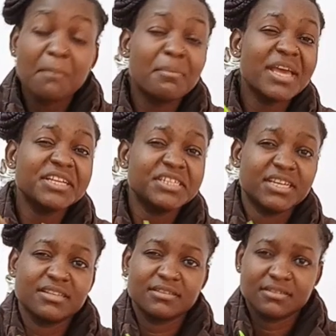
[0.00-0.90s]

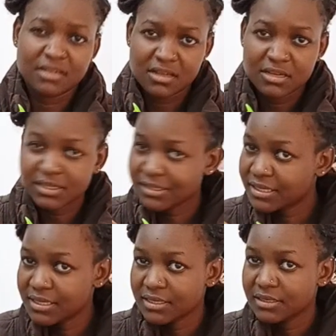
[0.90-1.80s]
patience is
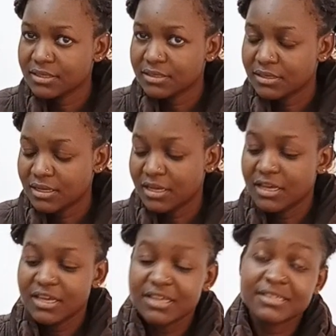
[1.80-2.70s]
key.
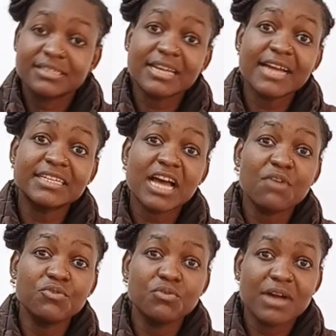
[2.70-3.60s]
Start
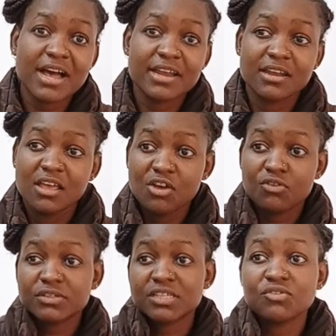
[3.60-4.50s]
how you can.
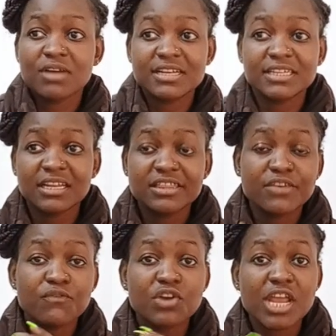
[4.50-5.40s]
Because as you can tell, the
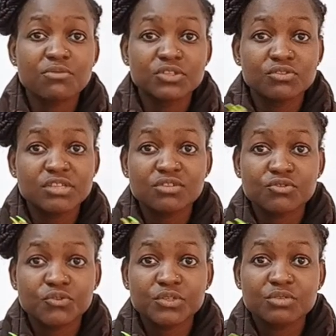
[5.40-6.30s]
phone I was using to
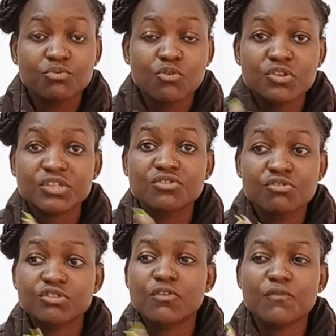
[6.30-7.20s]
shoot was
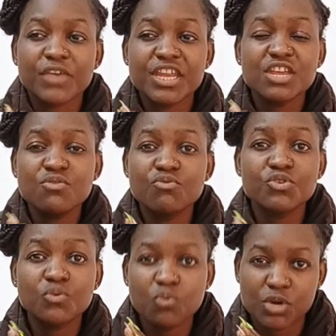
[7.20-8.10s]
not of any
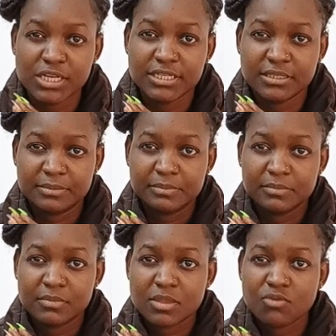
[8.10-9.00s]
good quality.
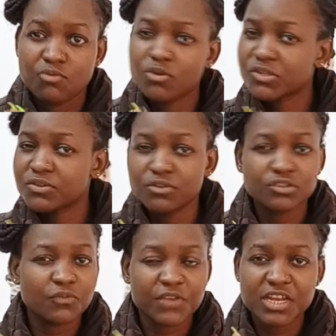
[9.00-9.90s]

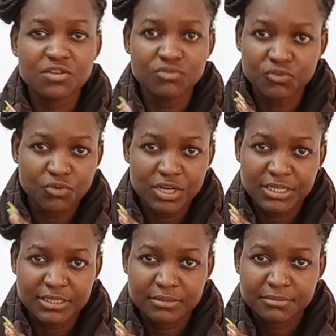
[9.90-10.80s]

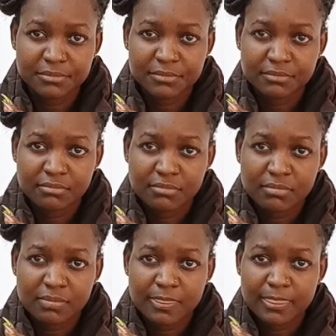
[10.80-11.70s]

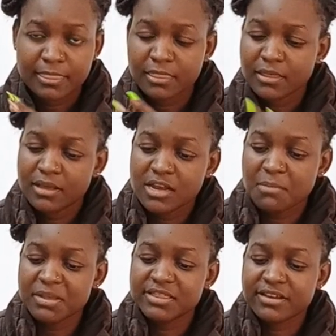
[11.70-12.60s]

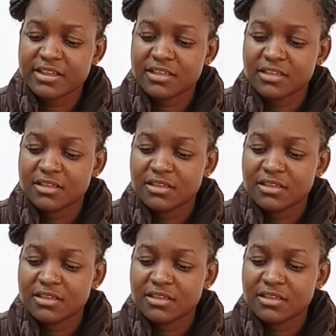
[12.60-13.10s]
Number three,